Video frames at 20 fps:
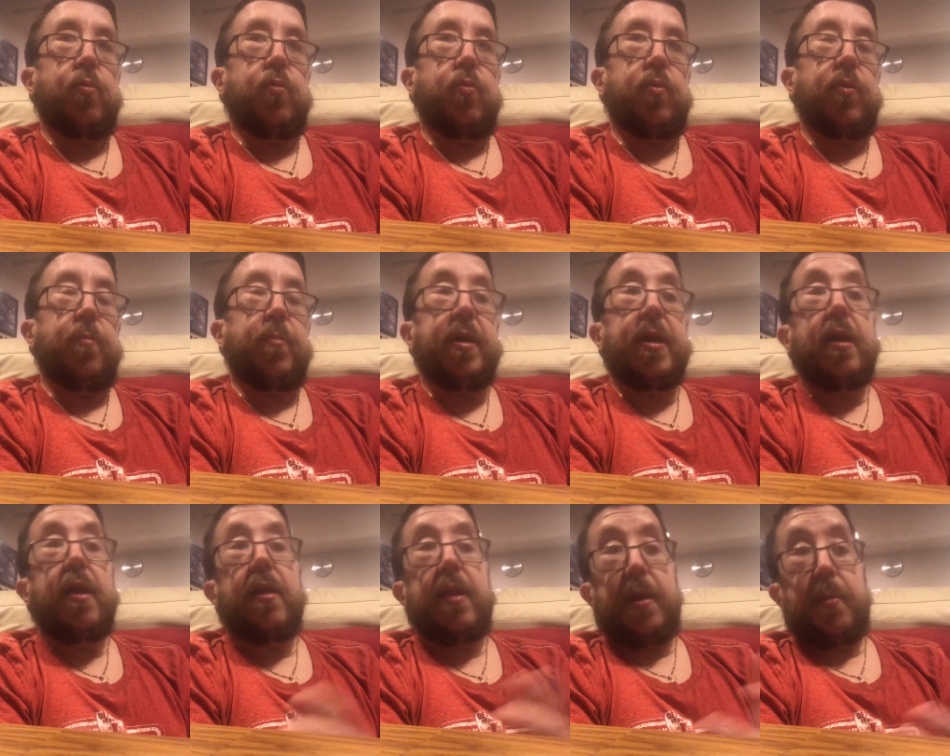the
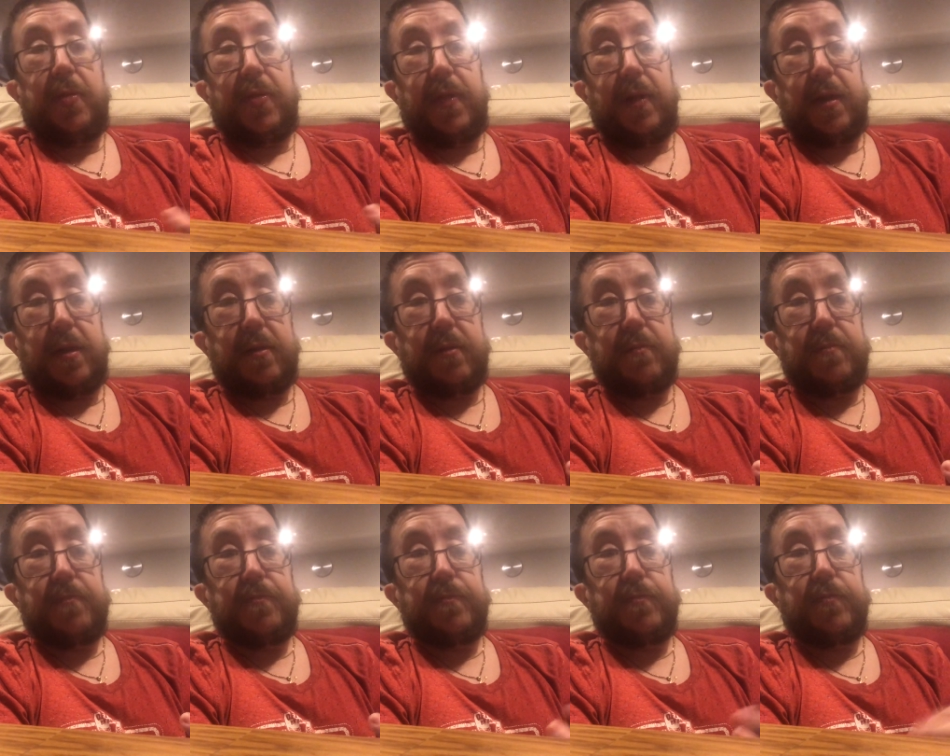BLM thing.
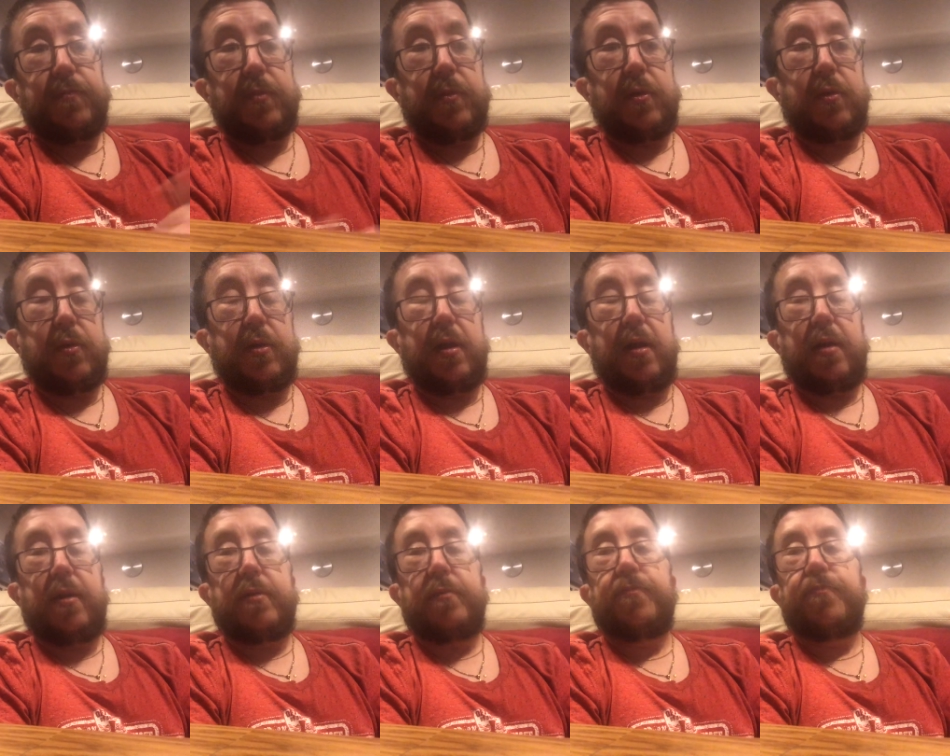
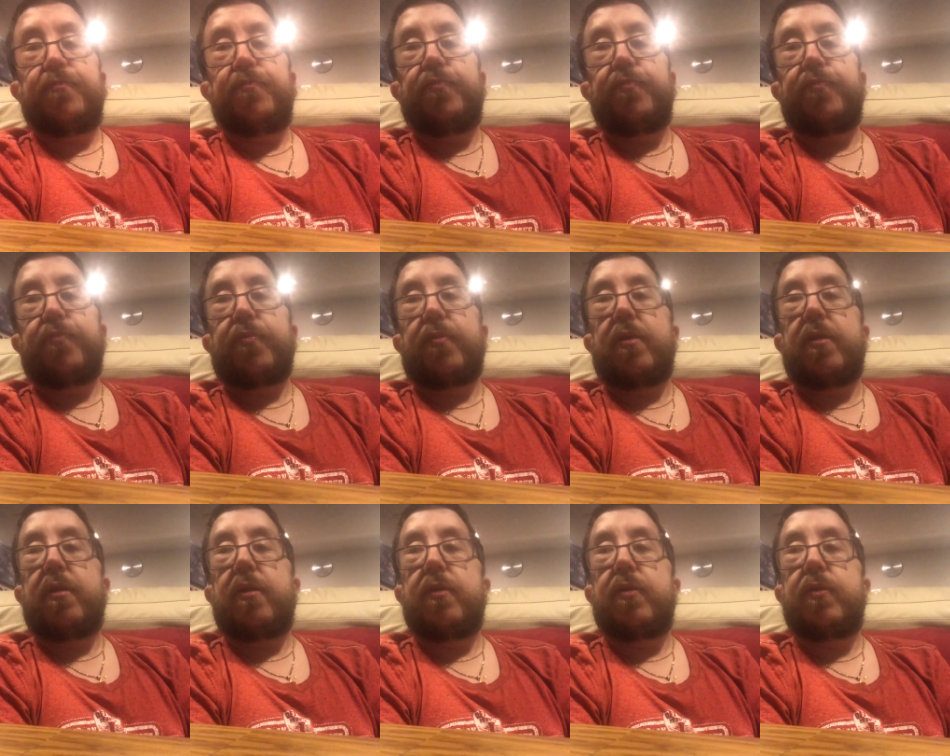Okay,
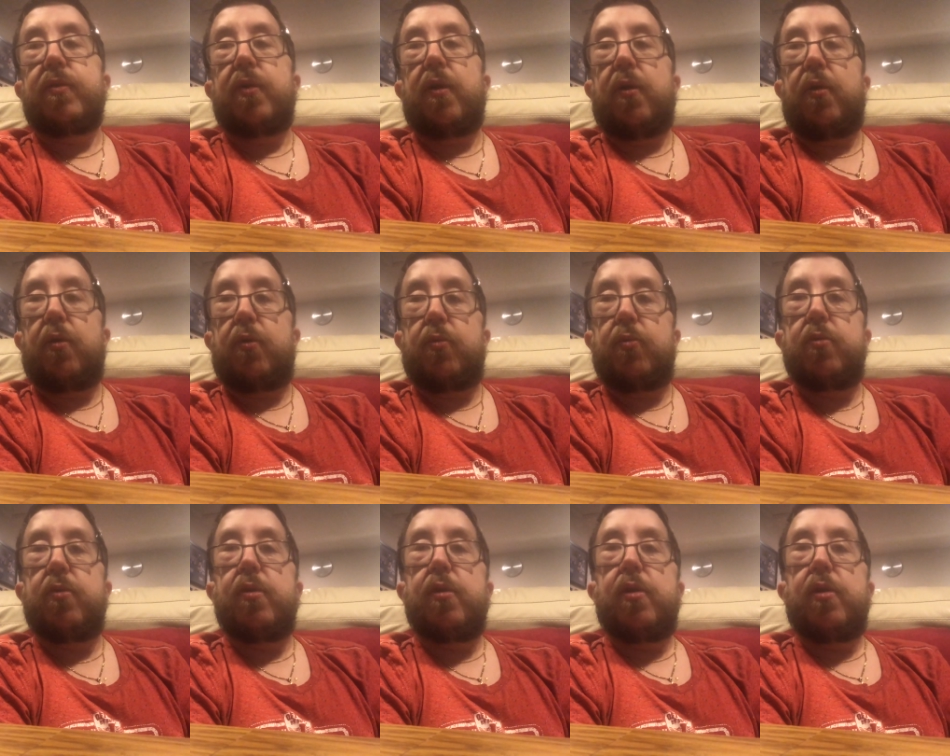so